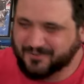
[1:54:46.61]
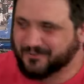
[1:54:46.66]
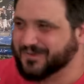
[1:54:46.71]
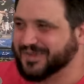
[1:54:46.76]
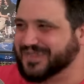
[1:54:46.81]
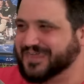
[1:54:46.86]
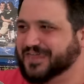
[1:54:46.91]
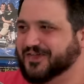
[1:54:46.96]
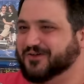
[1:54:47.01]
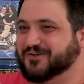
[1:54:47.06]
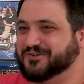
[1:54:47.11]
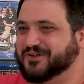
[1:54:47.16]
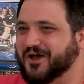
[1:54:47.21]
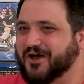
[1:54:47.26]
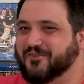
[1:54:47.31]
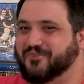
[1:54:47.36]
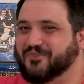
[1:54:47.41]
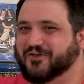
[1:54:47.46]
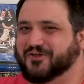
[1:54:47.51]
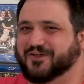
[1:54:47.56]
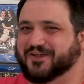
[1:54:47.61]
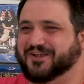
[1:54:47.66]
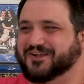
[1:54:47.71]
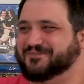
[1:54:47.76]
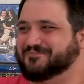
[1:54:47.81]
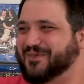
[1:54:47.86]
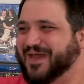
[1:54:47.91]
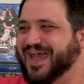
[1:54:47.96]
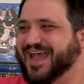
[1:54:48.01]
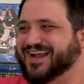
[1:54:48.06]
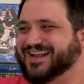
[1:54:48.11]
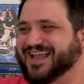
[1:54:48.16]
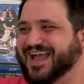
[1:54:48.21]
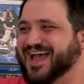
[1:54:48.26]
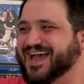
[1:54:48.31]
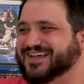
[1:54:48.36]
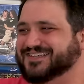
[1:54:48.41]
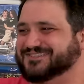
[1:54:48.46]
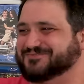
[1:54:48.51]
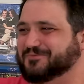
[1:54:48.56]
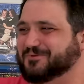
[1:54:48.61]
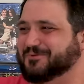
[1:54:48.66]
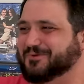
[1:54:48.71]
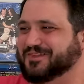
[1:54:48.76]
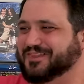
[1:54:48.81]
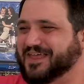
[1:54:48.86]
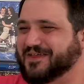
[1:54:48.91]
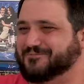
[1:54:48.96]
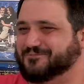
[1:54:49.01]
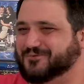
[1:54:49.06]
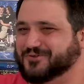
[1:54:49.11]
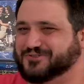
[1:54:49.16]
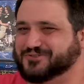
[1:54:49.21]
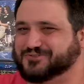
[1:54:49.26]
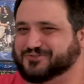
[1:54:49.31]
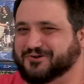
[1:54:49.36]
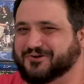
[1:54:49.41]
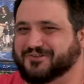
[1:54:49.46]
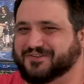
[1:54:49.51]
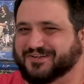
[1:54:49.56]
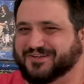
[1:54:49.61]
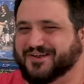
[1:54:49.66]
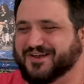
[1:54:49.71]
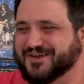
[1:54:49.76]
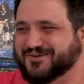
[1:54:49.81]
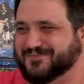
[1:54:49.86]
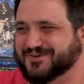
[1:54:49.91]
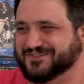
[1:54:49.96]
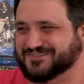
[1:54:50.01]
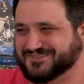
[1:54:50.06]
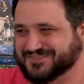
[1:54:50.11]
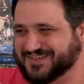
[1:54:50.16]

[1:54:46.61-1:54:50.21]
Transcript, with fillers: We killed all the good bad guys. We were left with troll in armor.